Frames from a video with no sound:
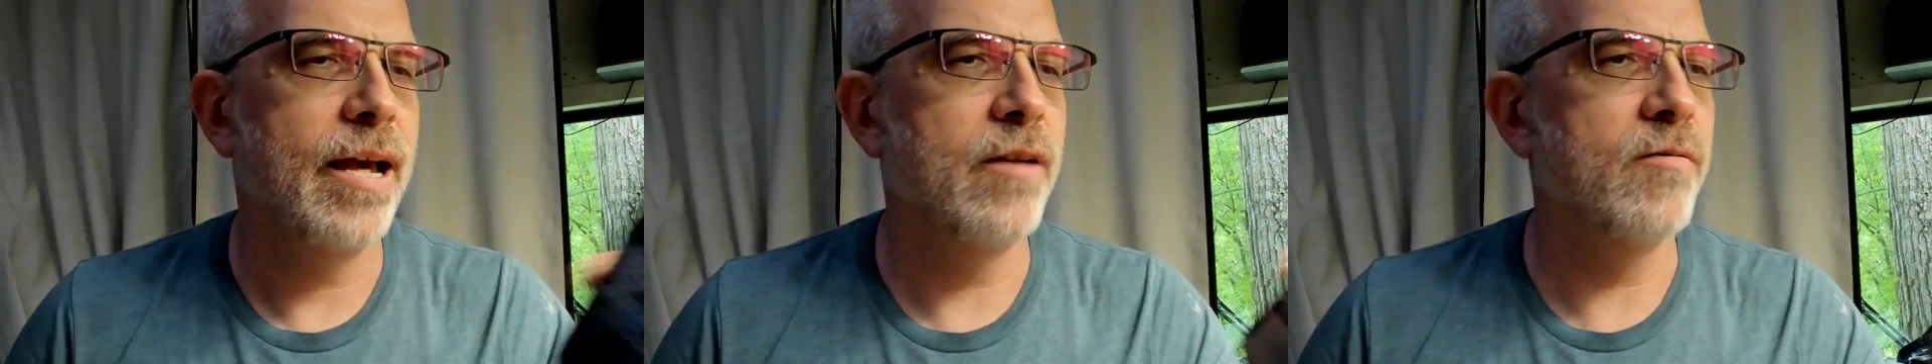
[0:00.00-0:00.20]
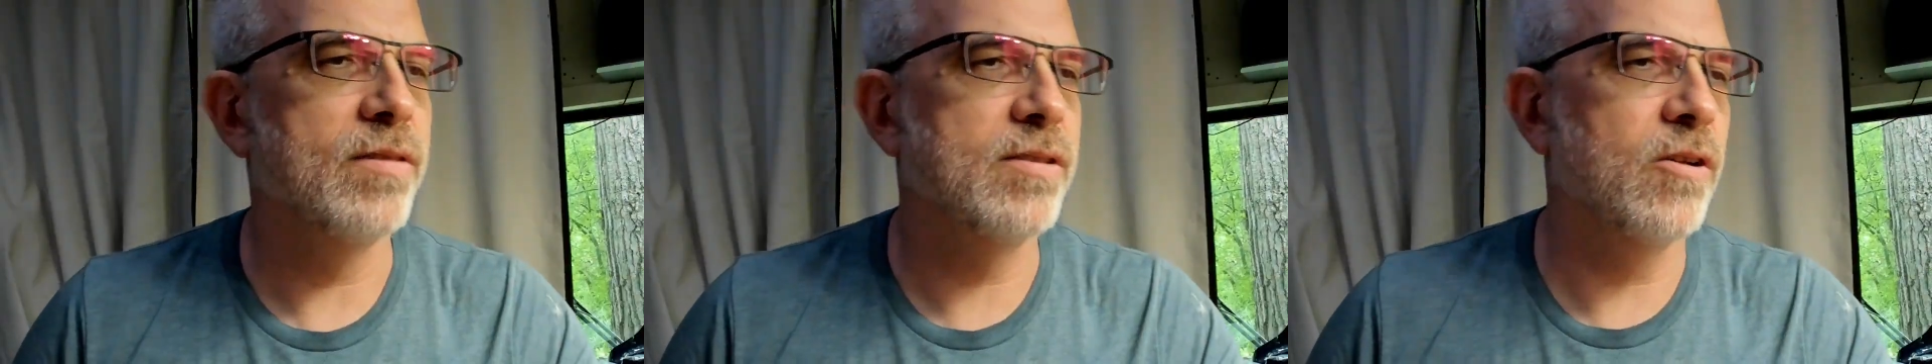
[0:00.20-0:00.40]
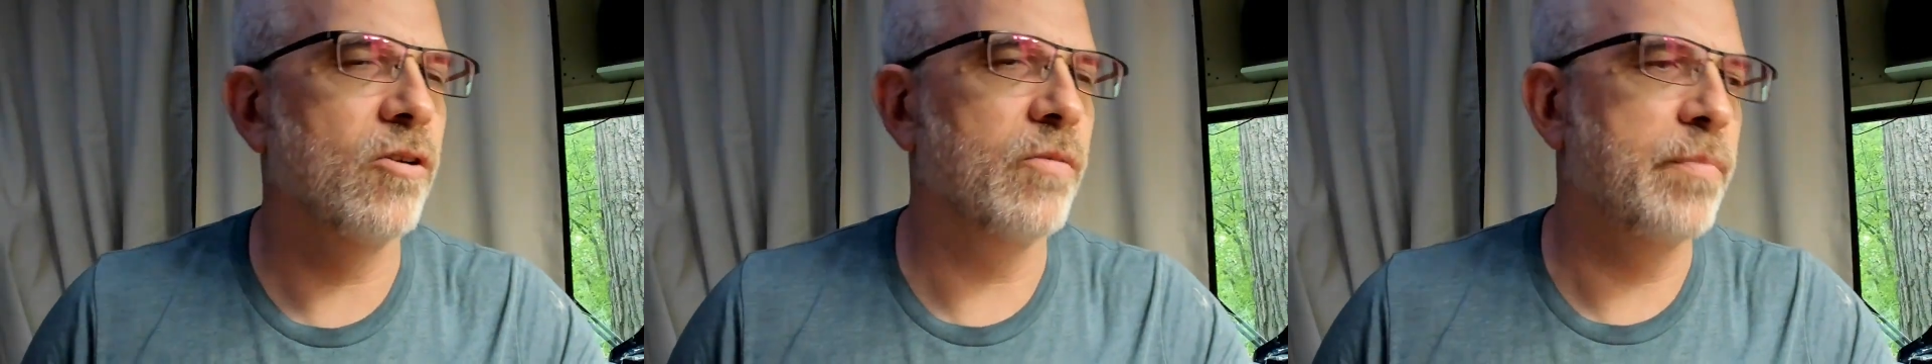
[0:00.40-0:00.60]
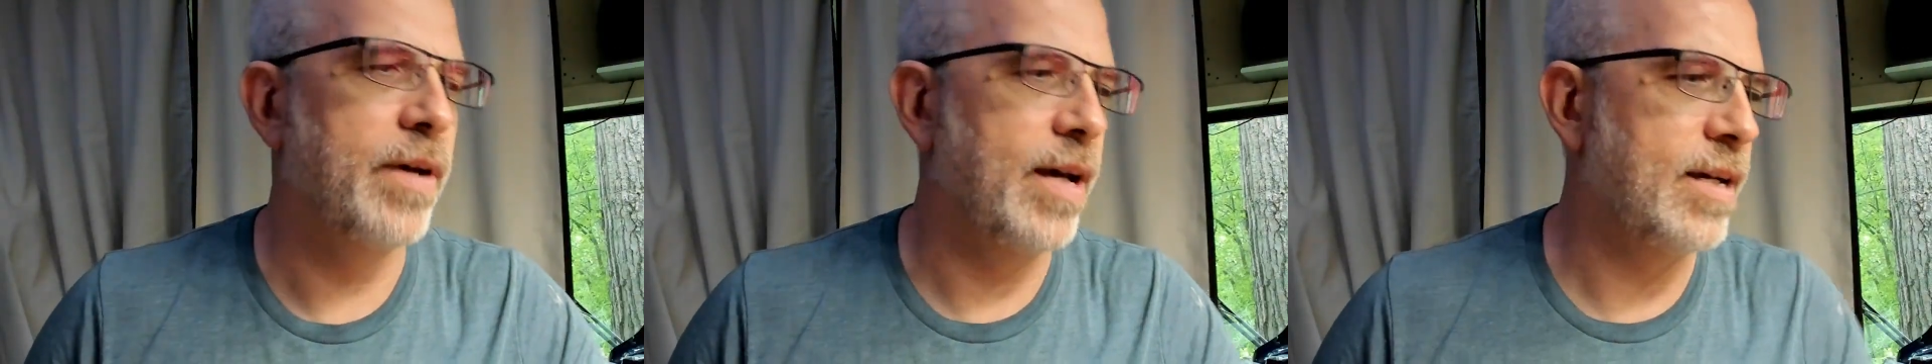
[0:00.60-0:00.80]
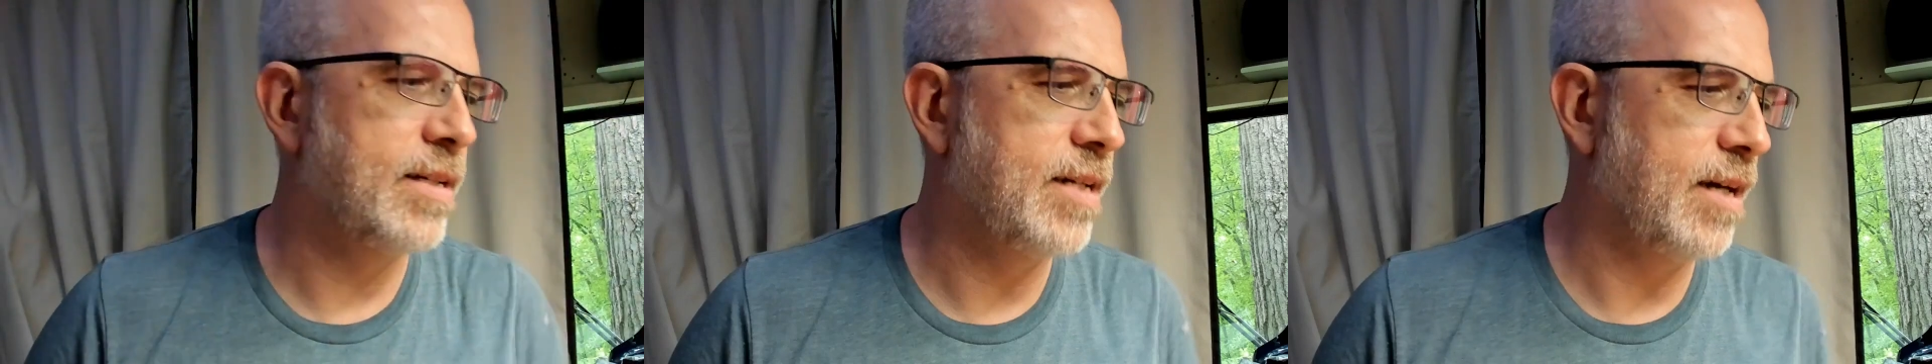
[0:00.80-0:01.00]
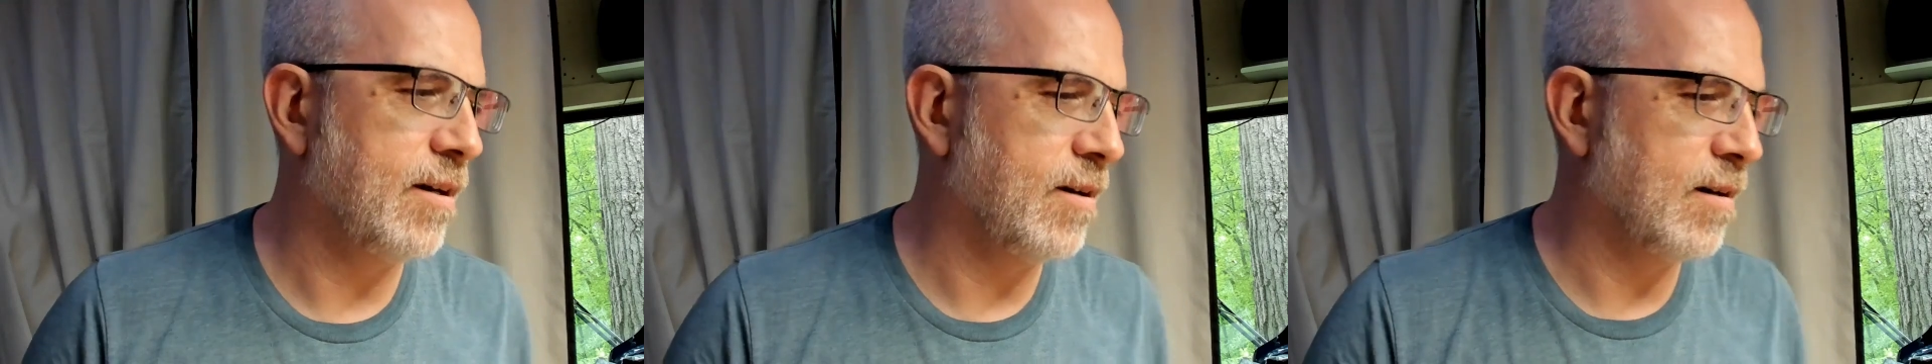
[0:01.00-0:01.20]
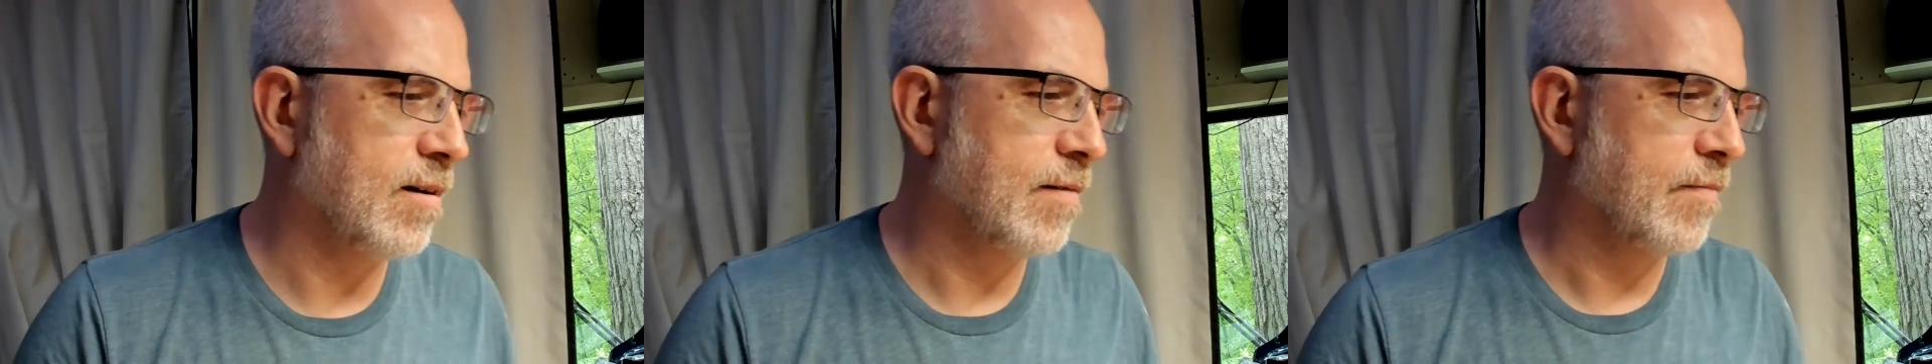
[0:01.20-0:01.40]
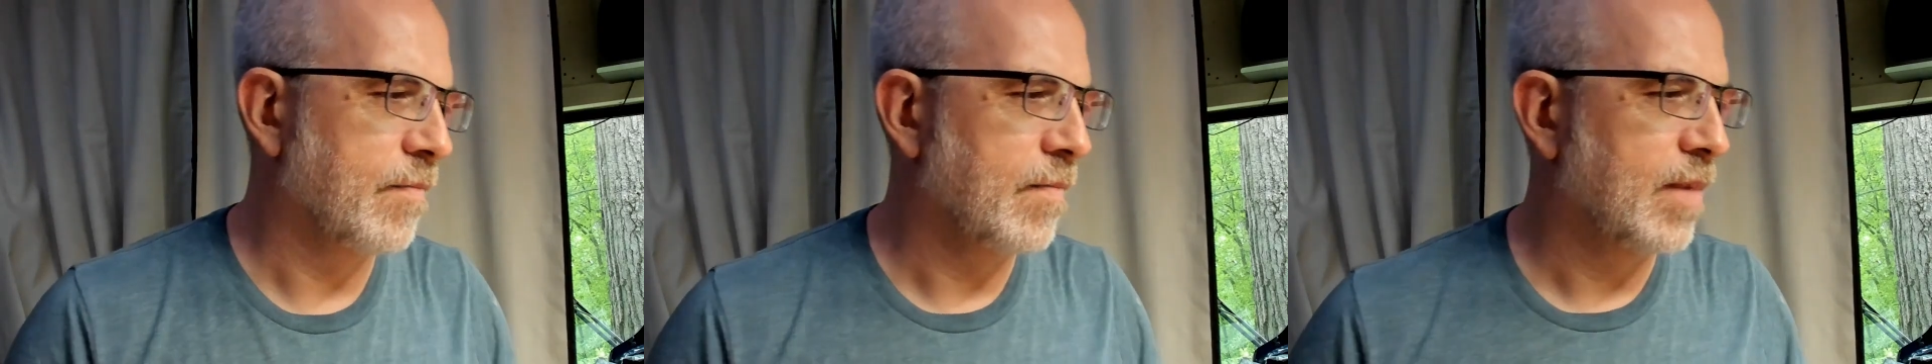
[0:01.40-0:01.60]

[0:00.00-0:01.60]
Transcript: end result page here.